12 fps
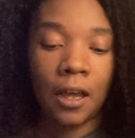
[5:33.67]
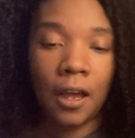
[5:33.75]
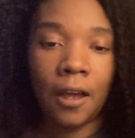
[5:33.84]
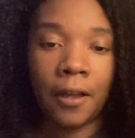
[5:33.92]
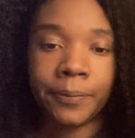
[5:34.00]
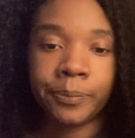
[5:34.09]

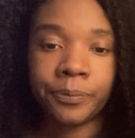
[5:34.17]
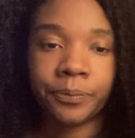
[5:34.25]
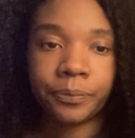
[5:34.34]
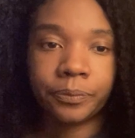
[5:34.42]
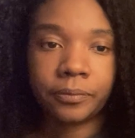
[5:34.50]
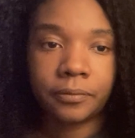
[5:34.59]

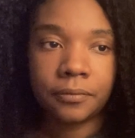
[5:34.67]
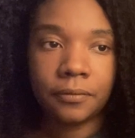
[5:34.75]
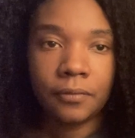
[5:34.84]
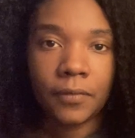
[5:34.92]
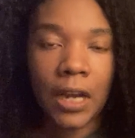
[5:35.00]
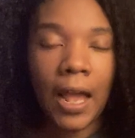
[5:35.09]

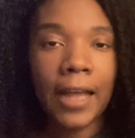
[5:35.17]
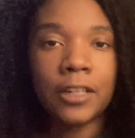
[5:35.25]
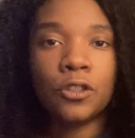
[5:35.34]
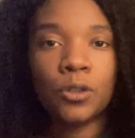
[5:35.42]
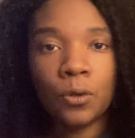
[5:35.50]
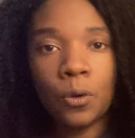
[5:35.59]
I
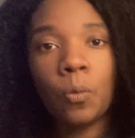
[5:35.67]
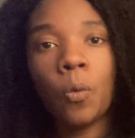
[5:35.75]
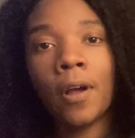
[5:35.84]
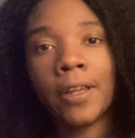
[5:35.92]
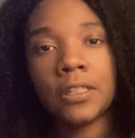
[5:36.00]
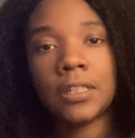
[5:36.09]
do
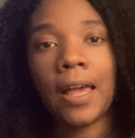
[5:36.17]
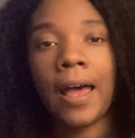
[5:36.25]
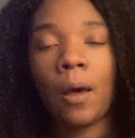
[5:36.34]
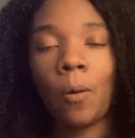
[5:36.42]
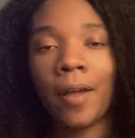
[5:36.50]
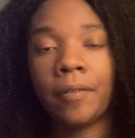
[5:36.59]
want to,
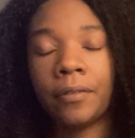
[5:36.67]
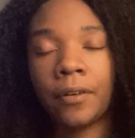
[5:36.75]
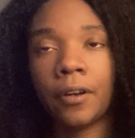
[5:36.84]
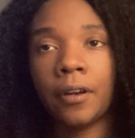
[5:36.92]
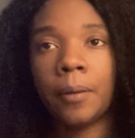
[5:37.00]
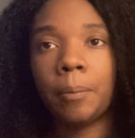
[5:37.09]

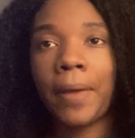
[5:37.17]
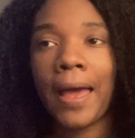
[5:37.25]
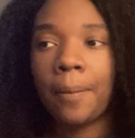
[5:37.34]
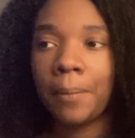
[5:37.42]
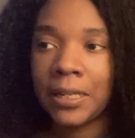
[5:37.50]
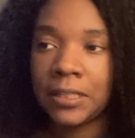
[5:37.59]
however,
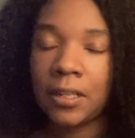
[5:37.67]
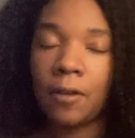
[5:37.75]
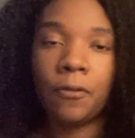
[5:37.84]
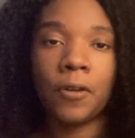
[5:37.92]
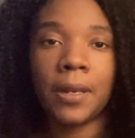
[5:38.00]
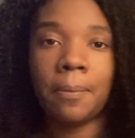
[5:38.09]
pat
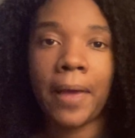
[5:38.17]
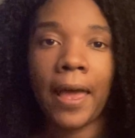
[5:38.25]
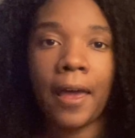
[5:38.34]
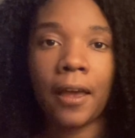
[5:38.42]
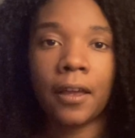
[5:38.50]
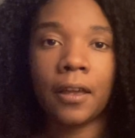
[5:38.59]
myself on the
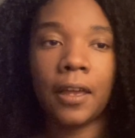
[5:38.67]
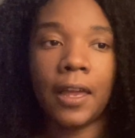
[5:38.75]
back,